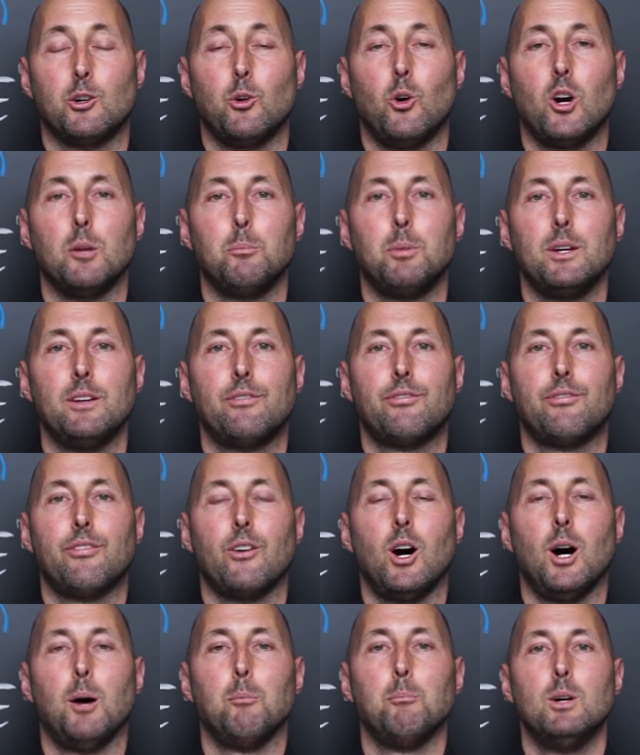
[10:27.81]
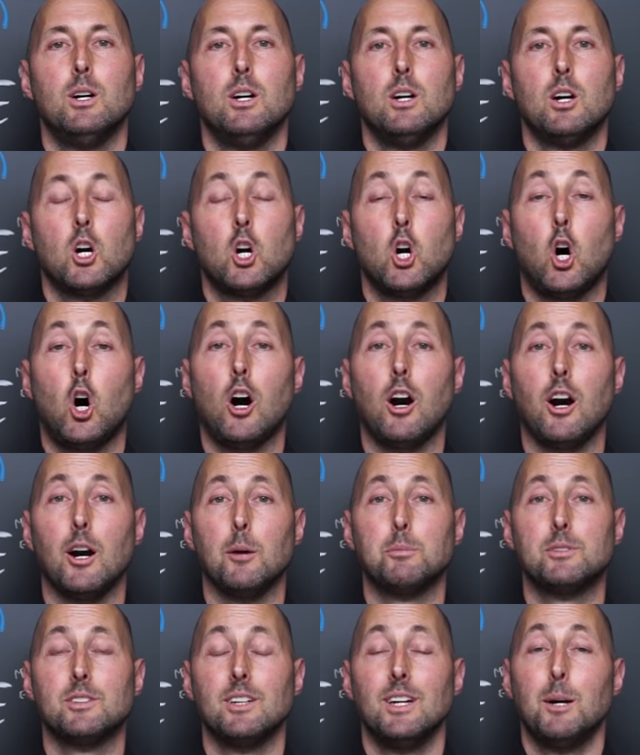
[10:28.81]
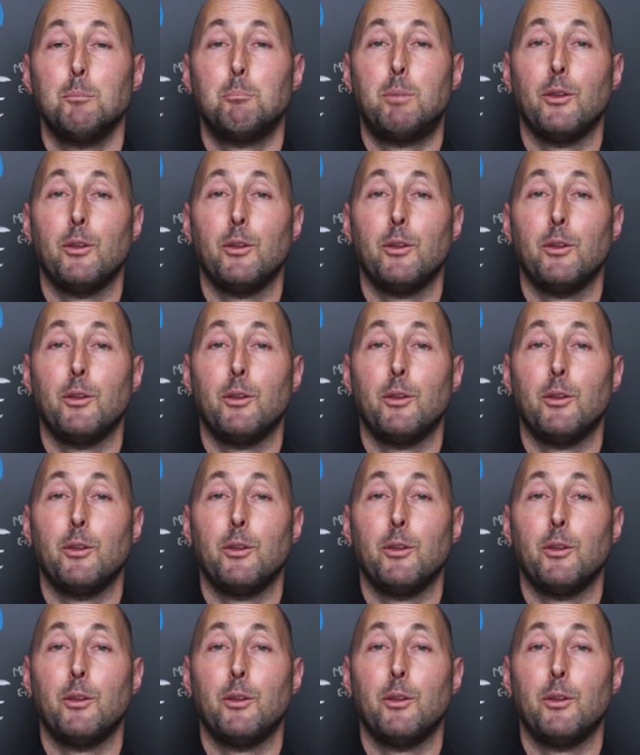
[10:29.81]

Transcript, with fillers: are going to be from carbs,